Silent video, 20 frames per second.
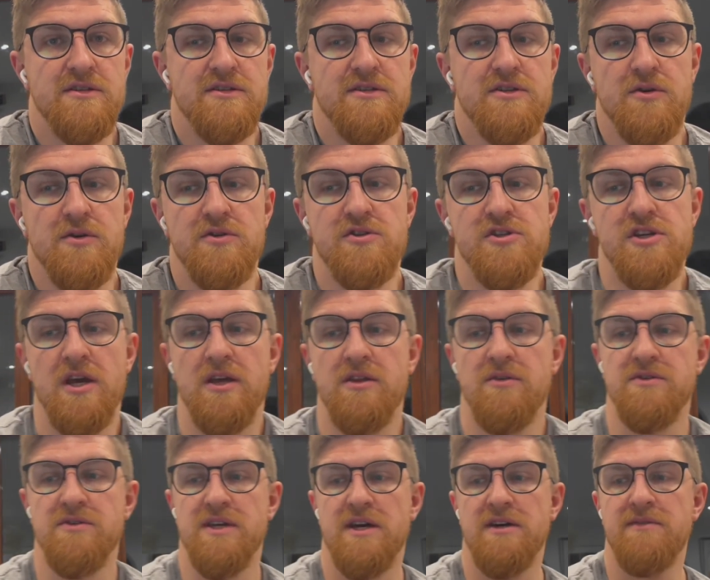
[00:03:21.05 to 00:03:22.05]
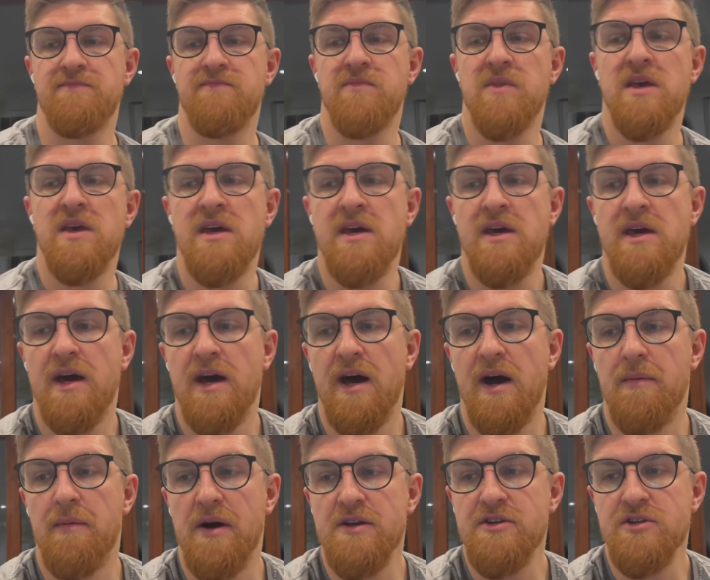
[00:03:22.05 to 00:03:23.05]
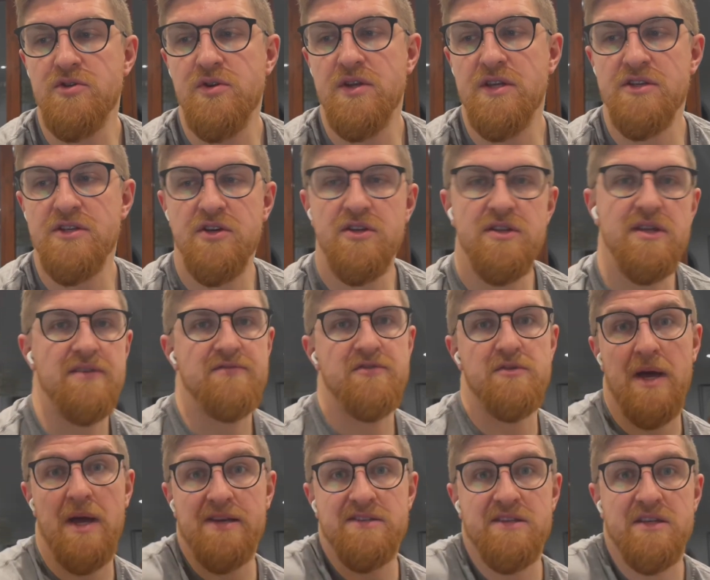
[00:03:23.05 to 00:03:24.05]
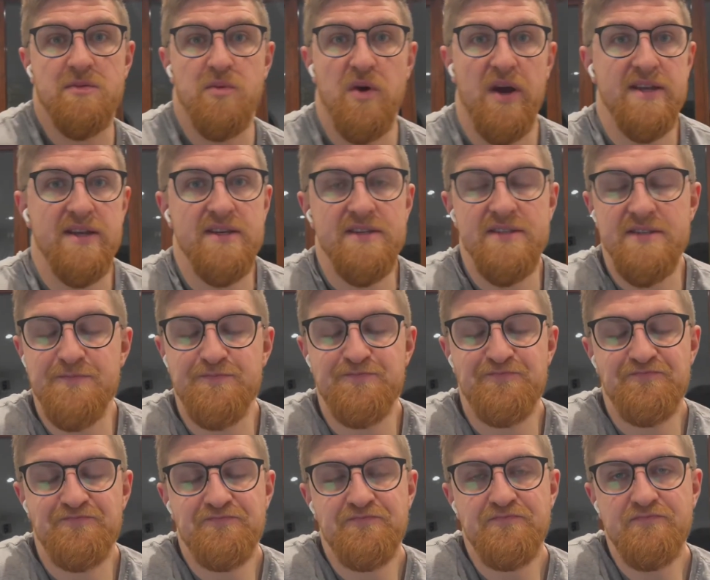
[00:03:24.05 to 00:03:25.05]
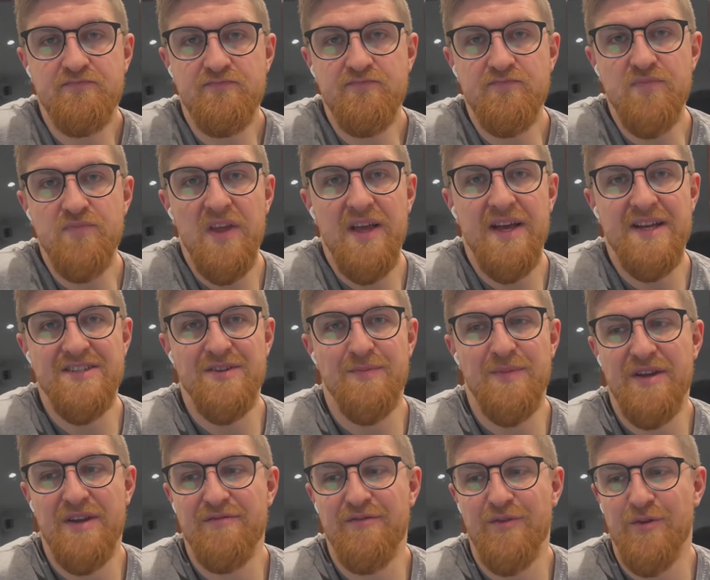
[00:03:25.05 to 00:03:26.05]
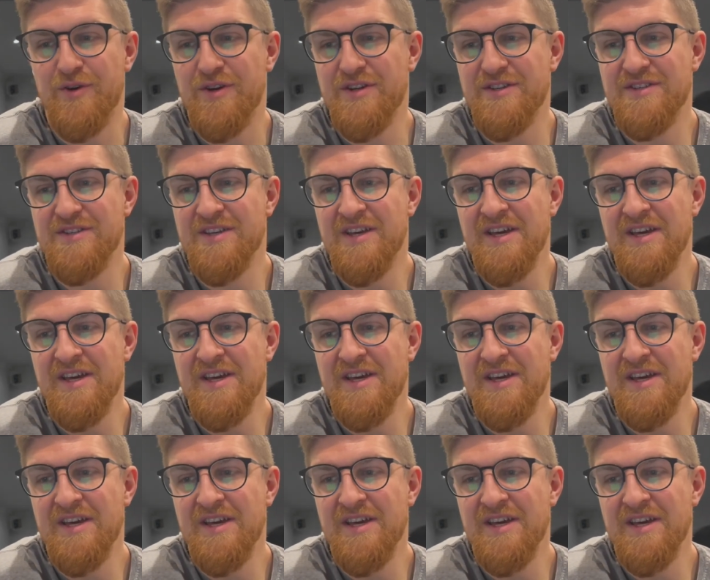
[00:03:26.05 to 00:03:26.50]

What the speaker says: So check those out and just treat it as a good day of gymnastics practice. That's our main focus.